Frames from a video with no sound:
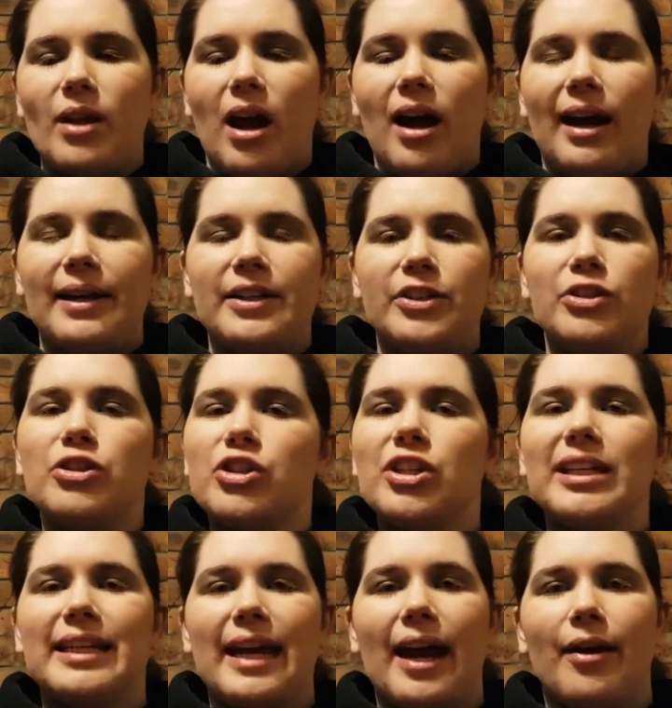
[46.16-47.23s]
I
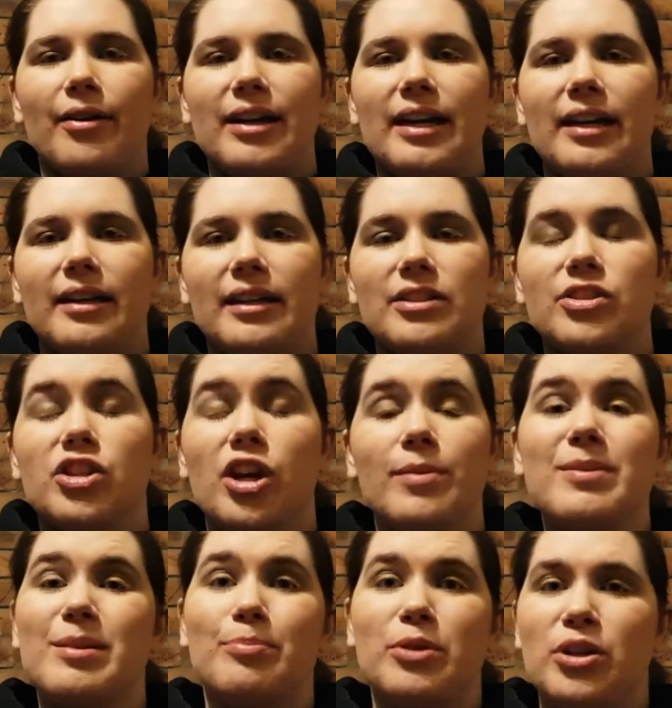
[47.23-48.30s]
usually carry, in
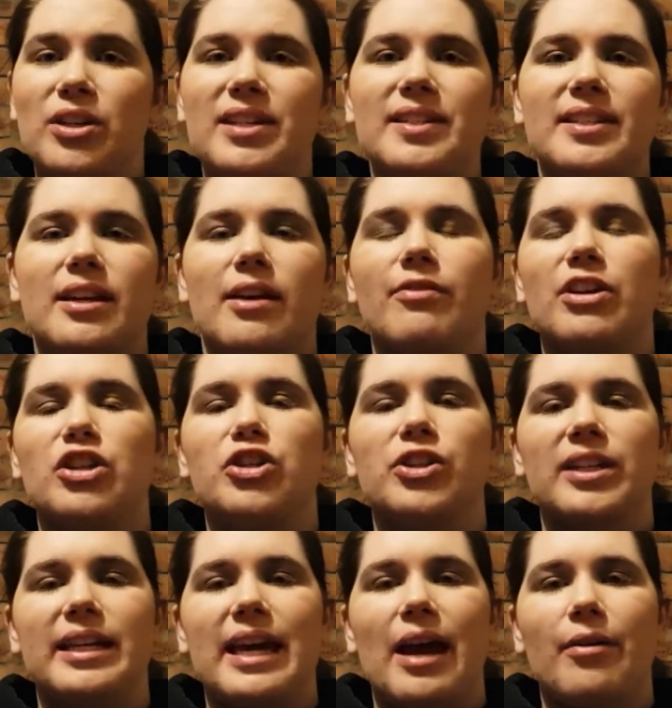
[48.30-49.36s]
terms of beauty stuff, I
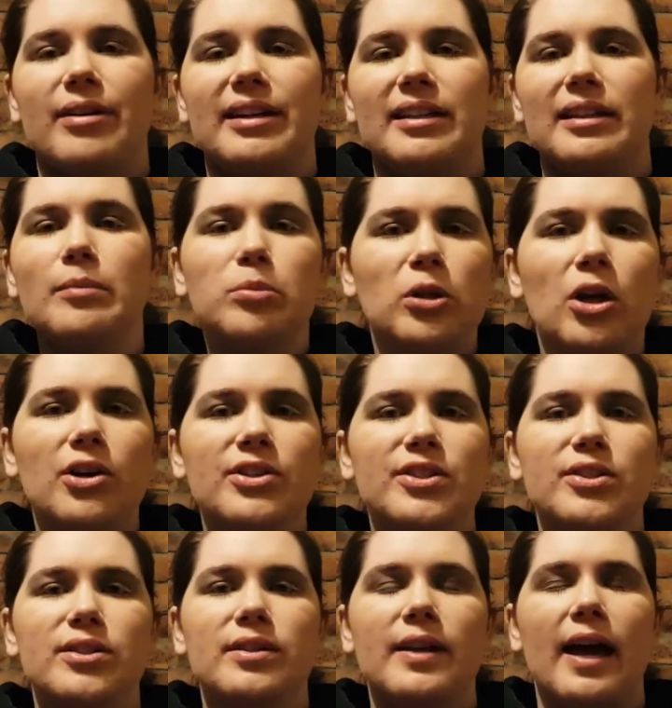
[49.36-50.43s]
usually carry a lip
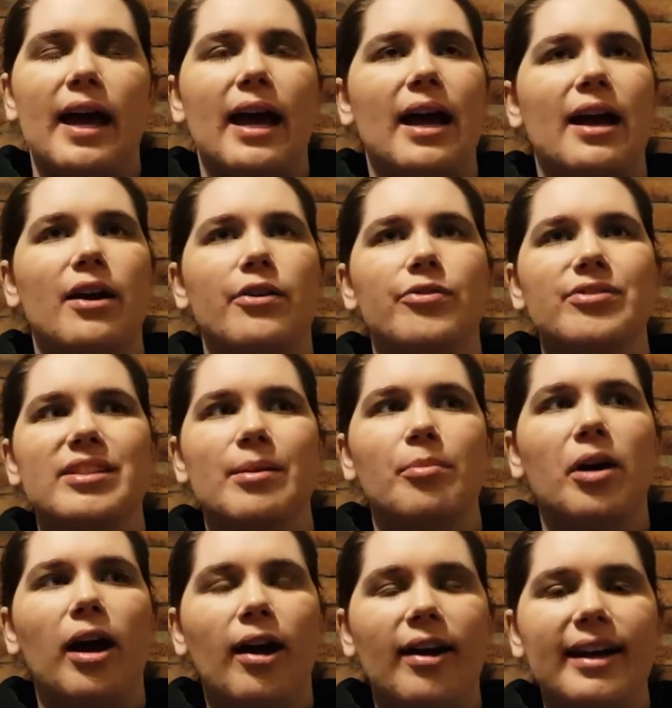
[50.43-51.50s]
gloss uh, of some
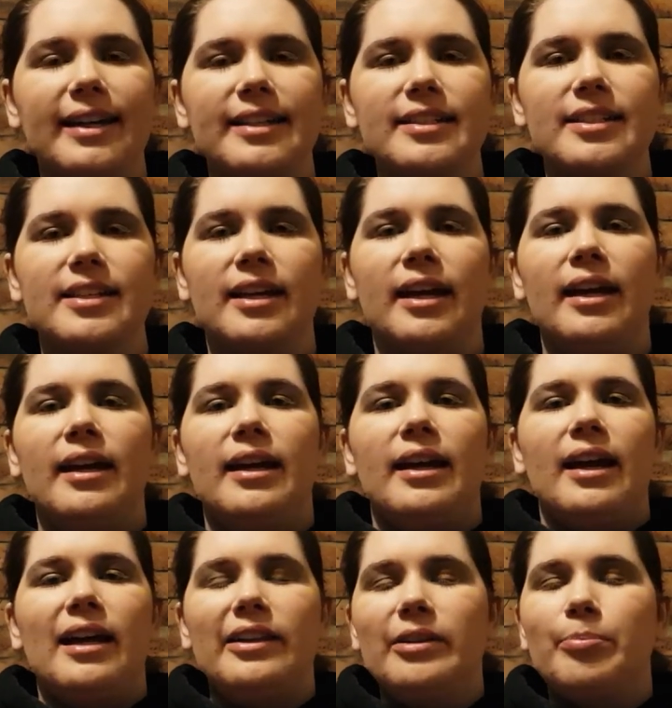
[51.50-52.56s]
kind,
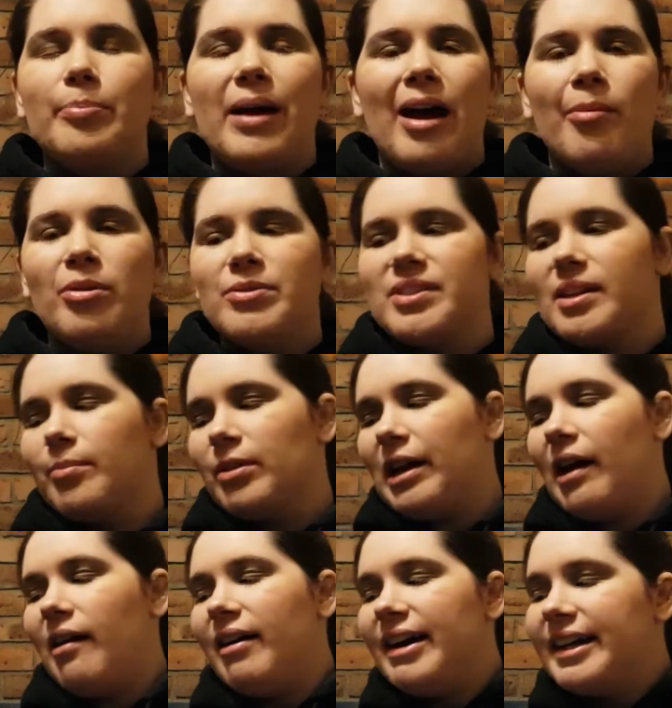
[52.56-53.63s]
a lip balm of some
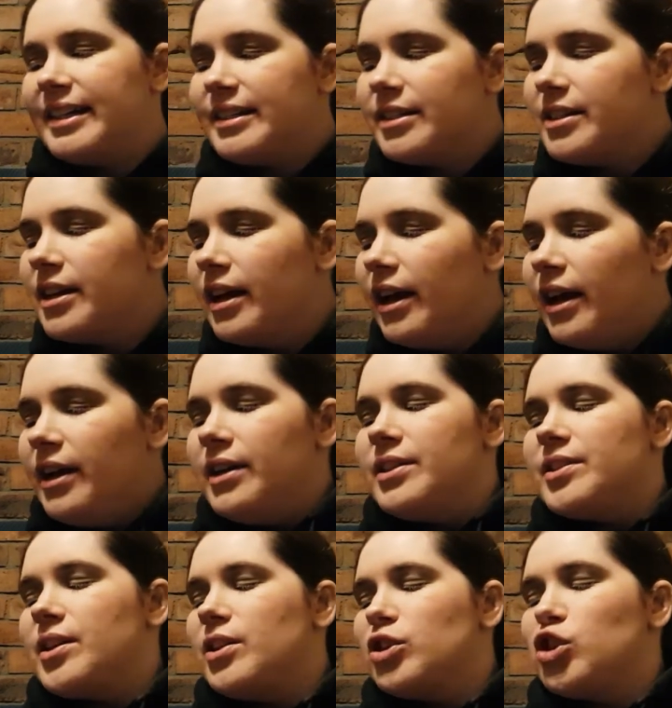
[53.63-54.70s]
kind,
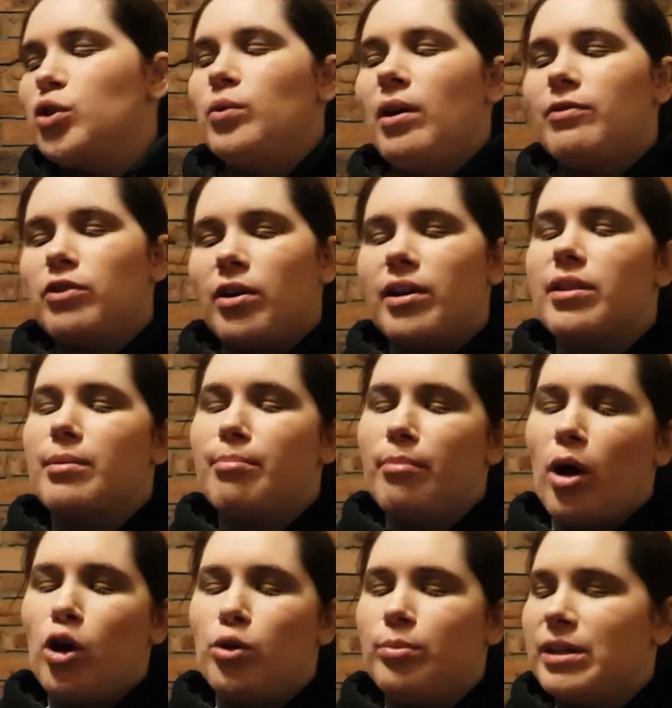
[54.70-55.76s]
so the two I've got at the
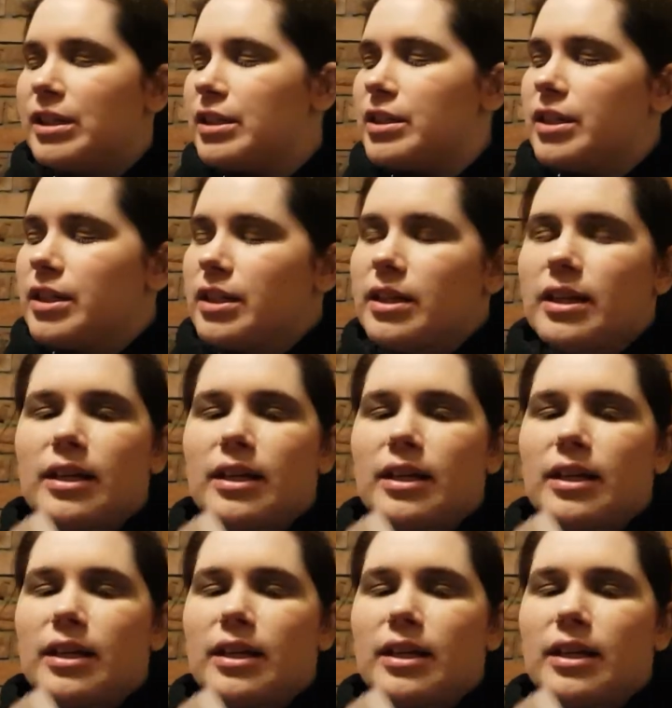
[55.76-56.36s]
moment